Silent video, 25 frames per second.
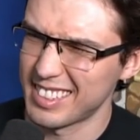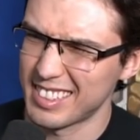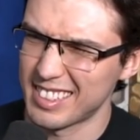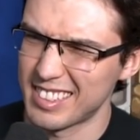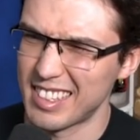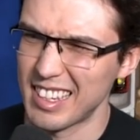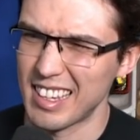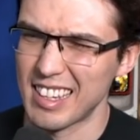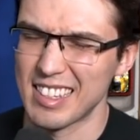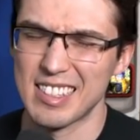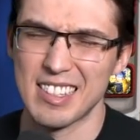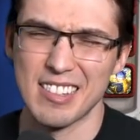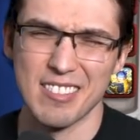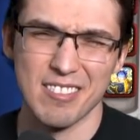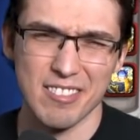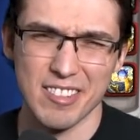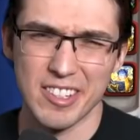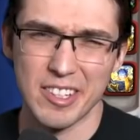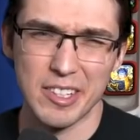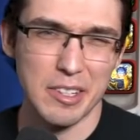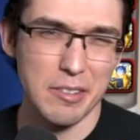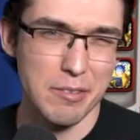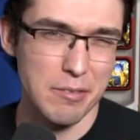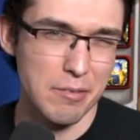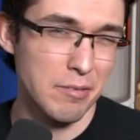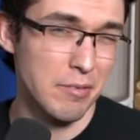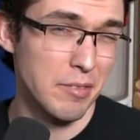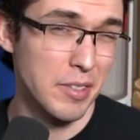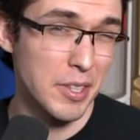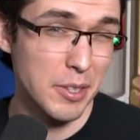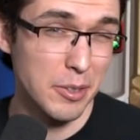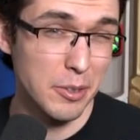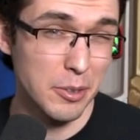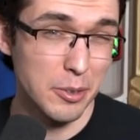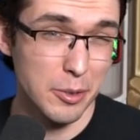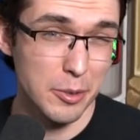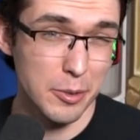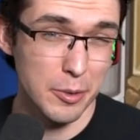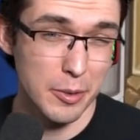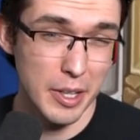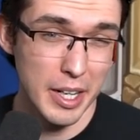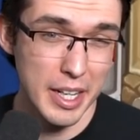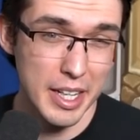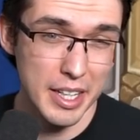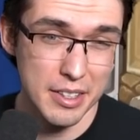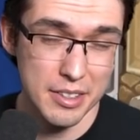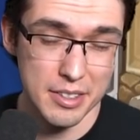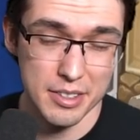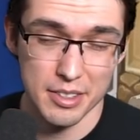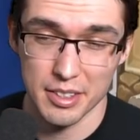doesn't really feel
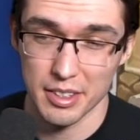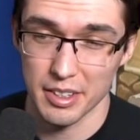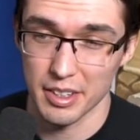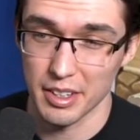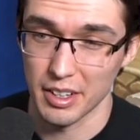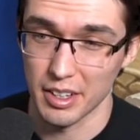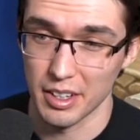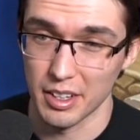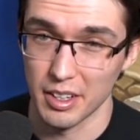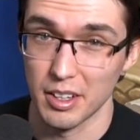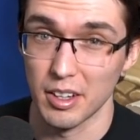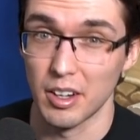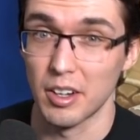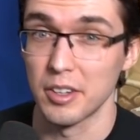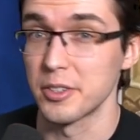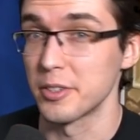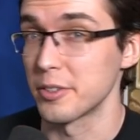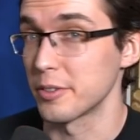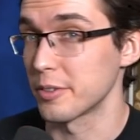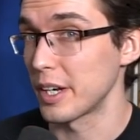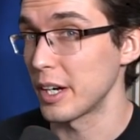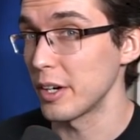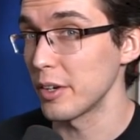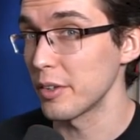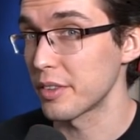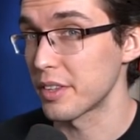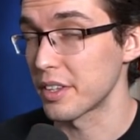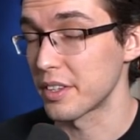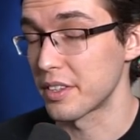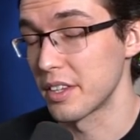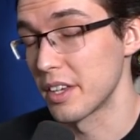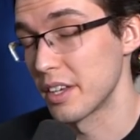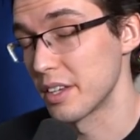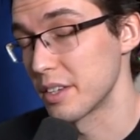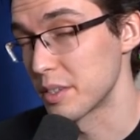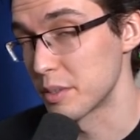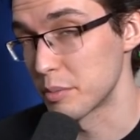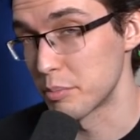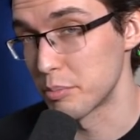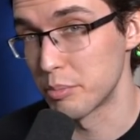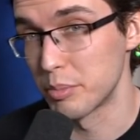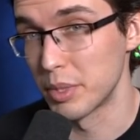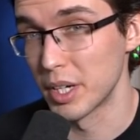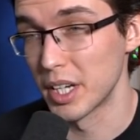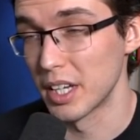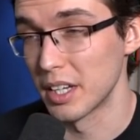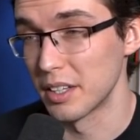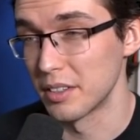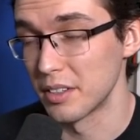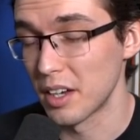great. On your health it does,
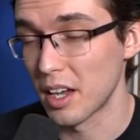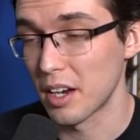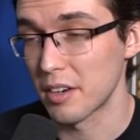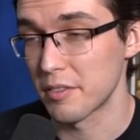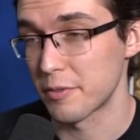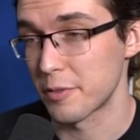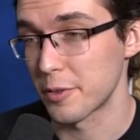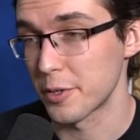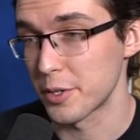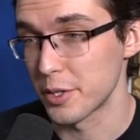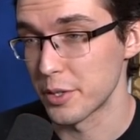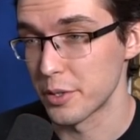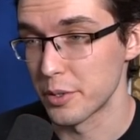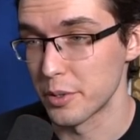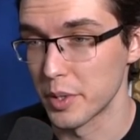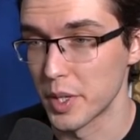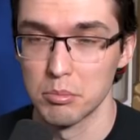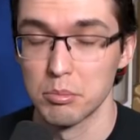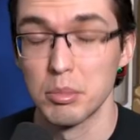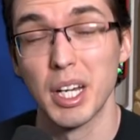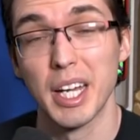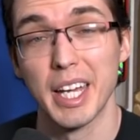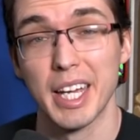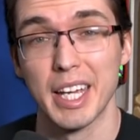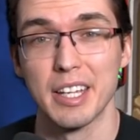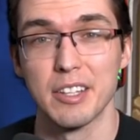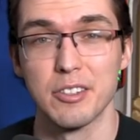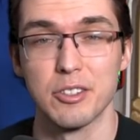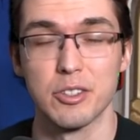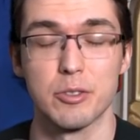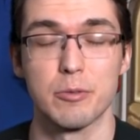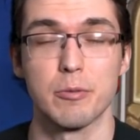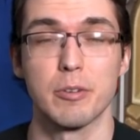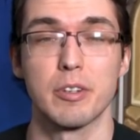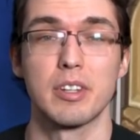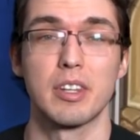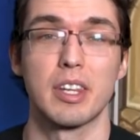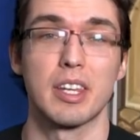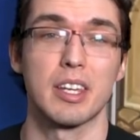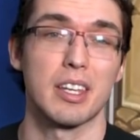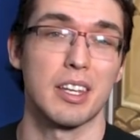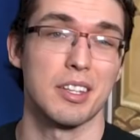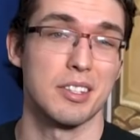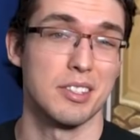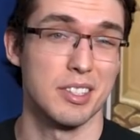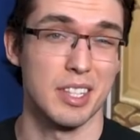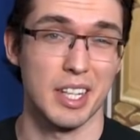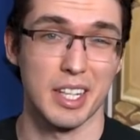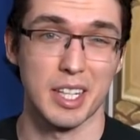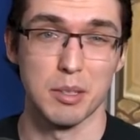but not for you. But hey, just run like a
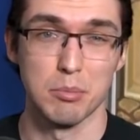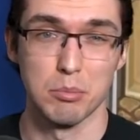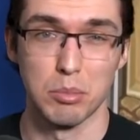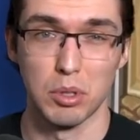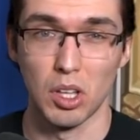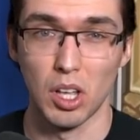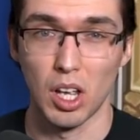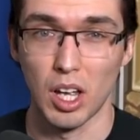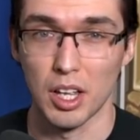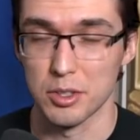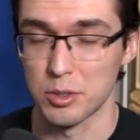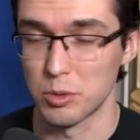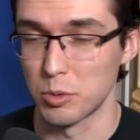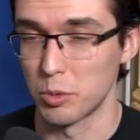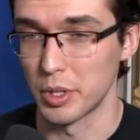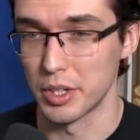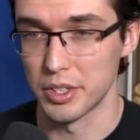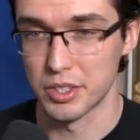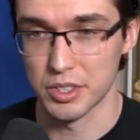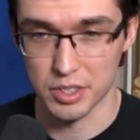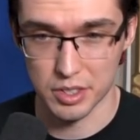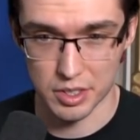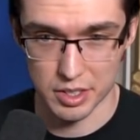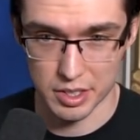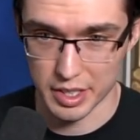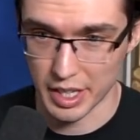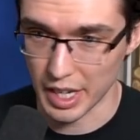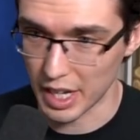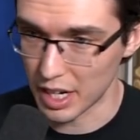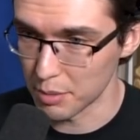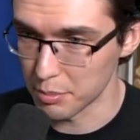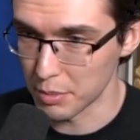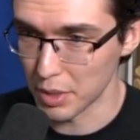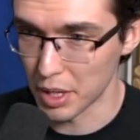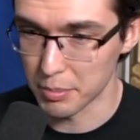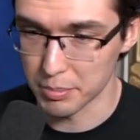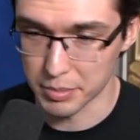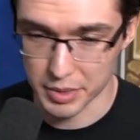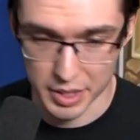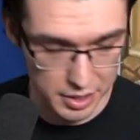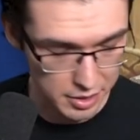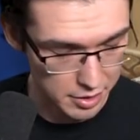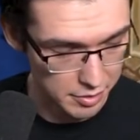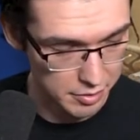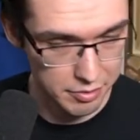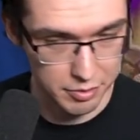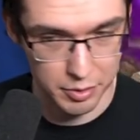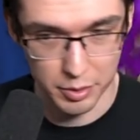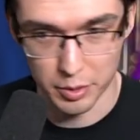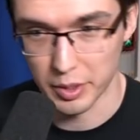second plot twist, get him up, get the
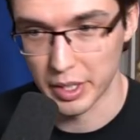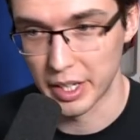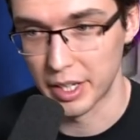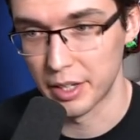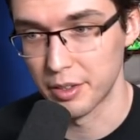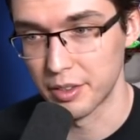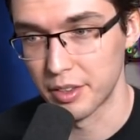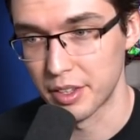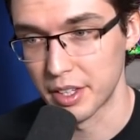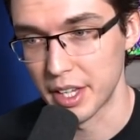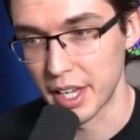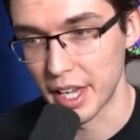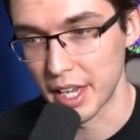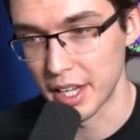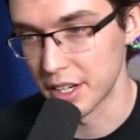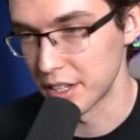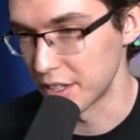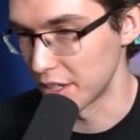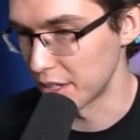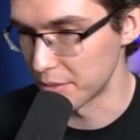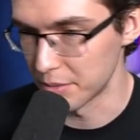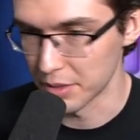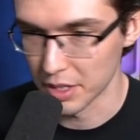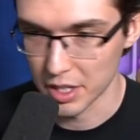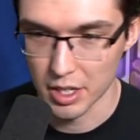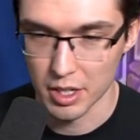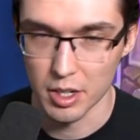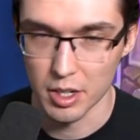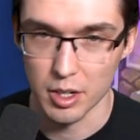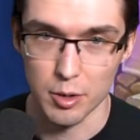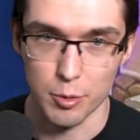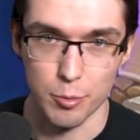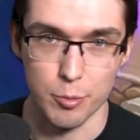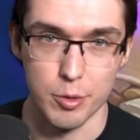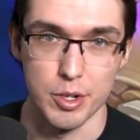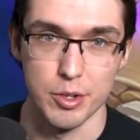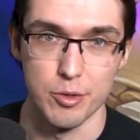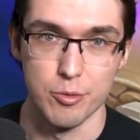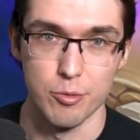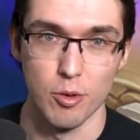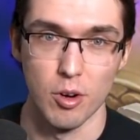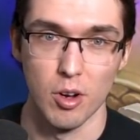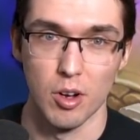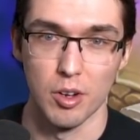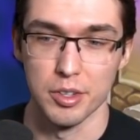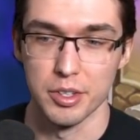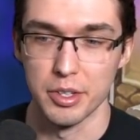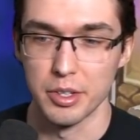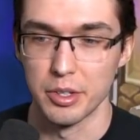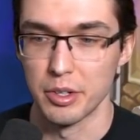full health again, and then
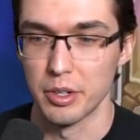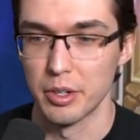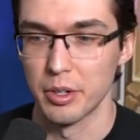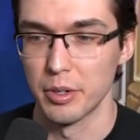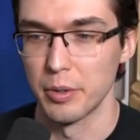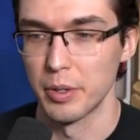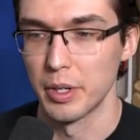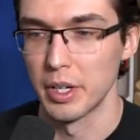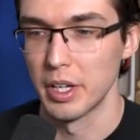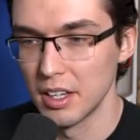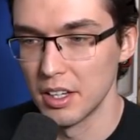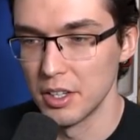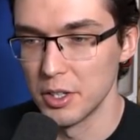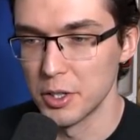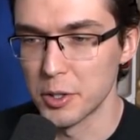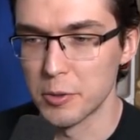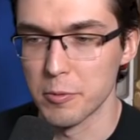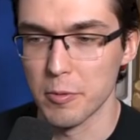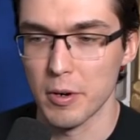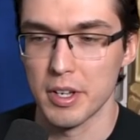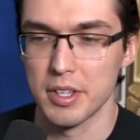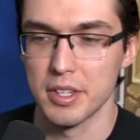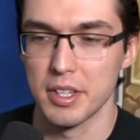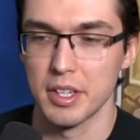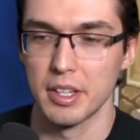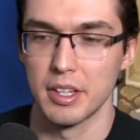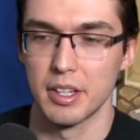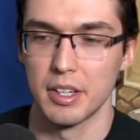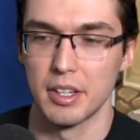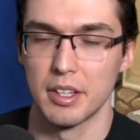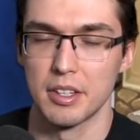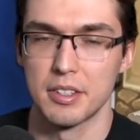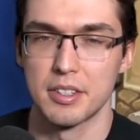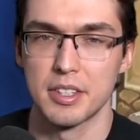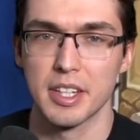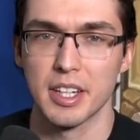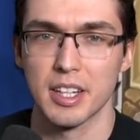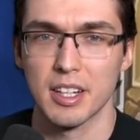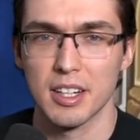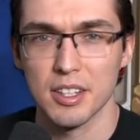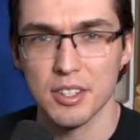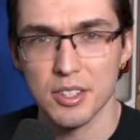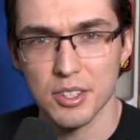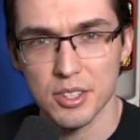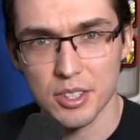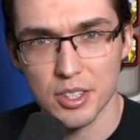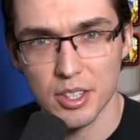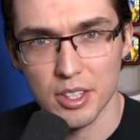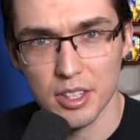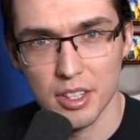redraw, you know. You can run
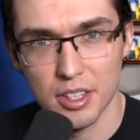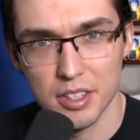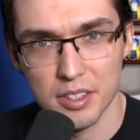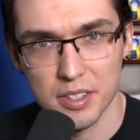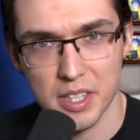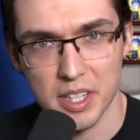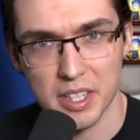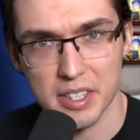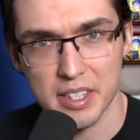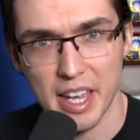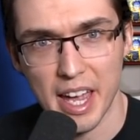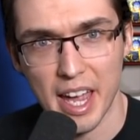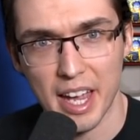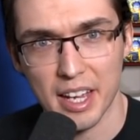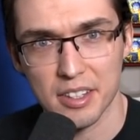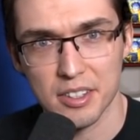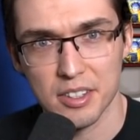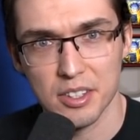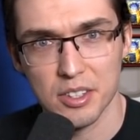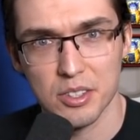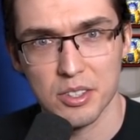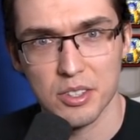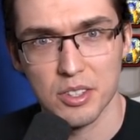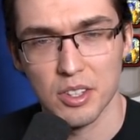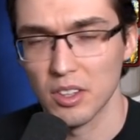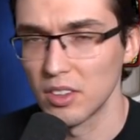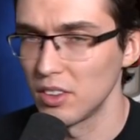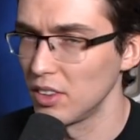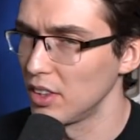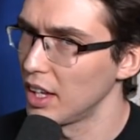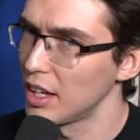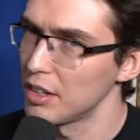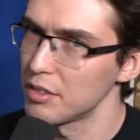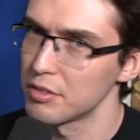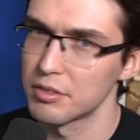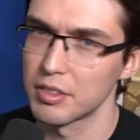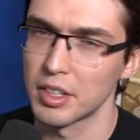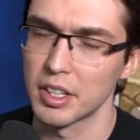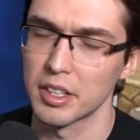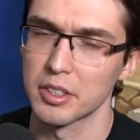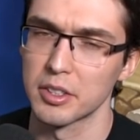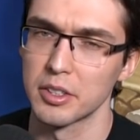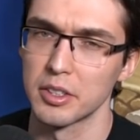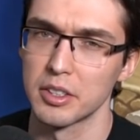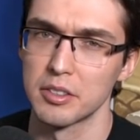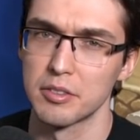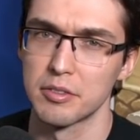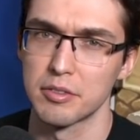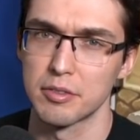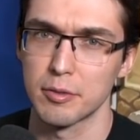Tic-Tactus, love a
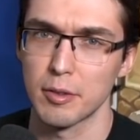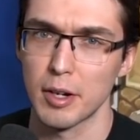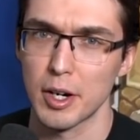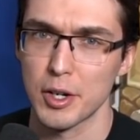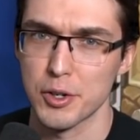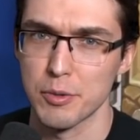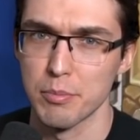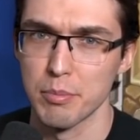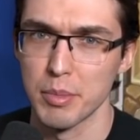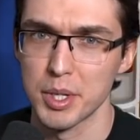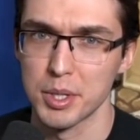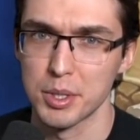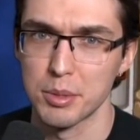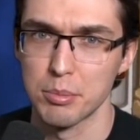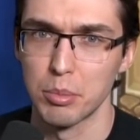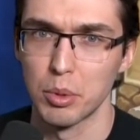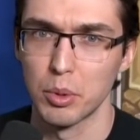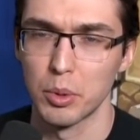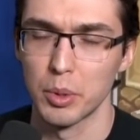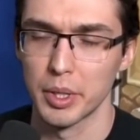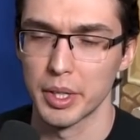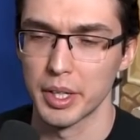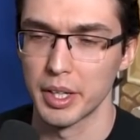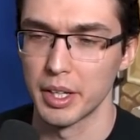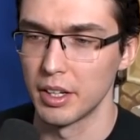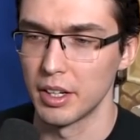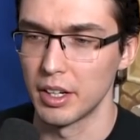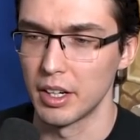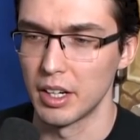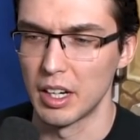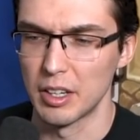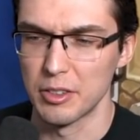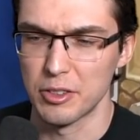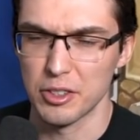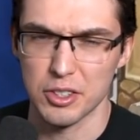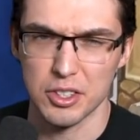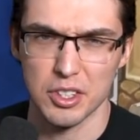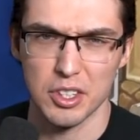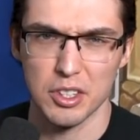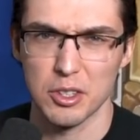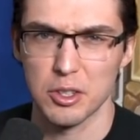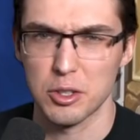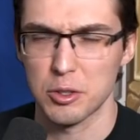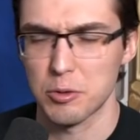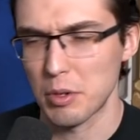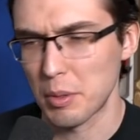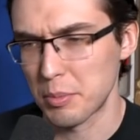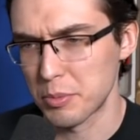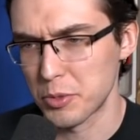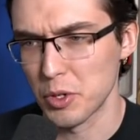good fresh mint boy, just to
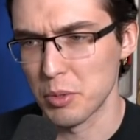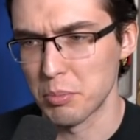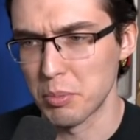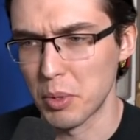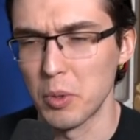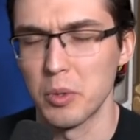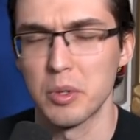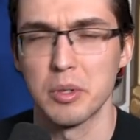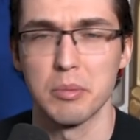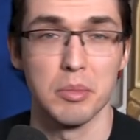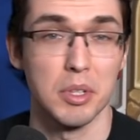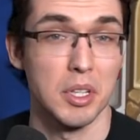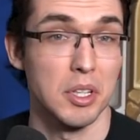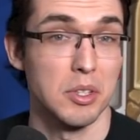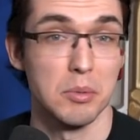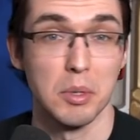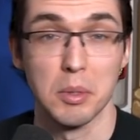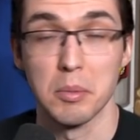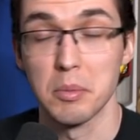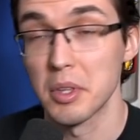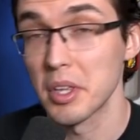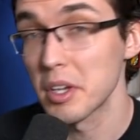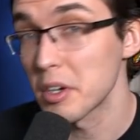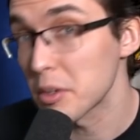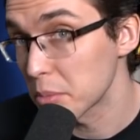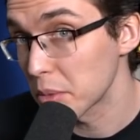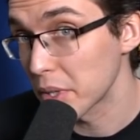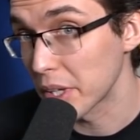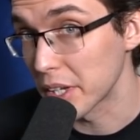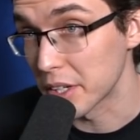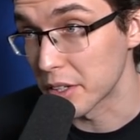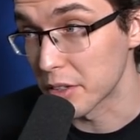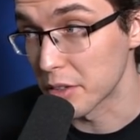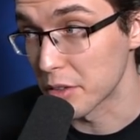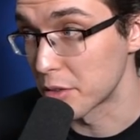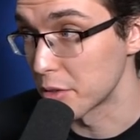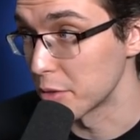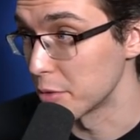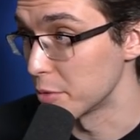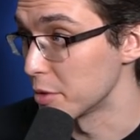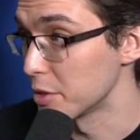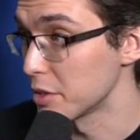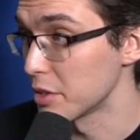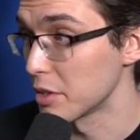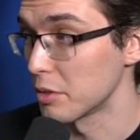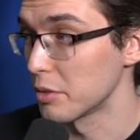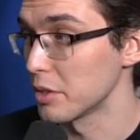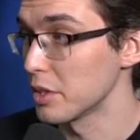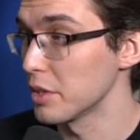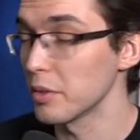disrupt your opponent because maybe they're playing Cthulhu. You
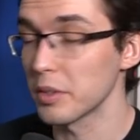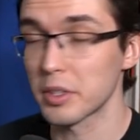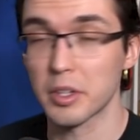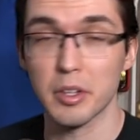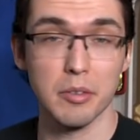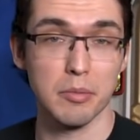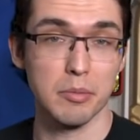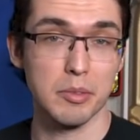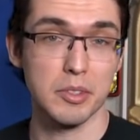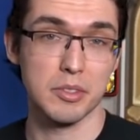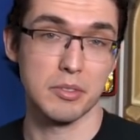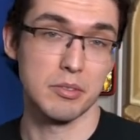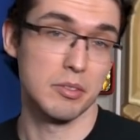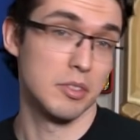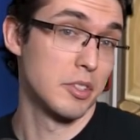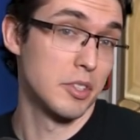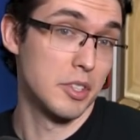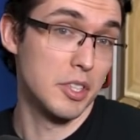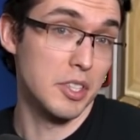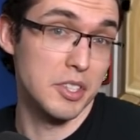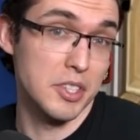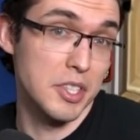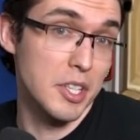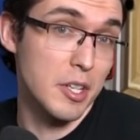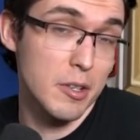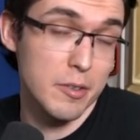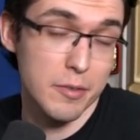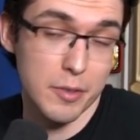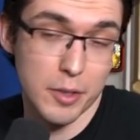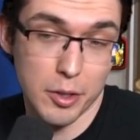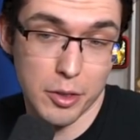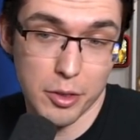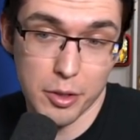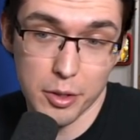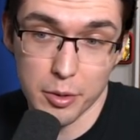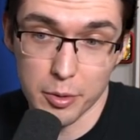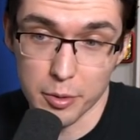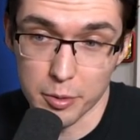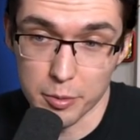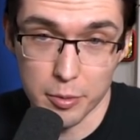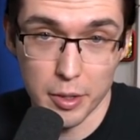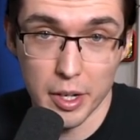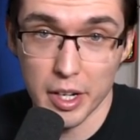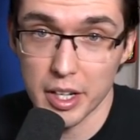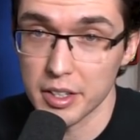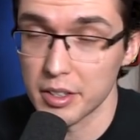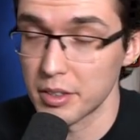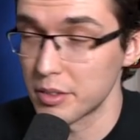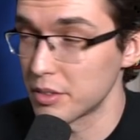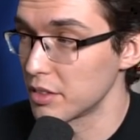know, it's Year of Cthulhu,
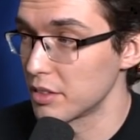right?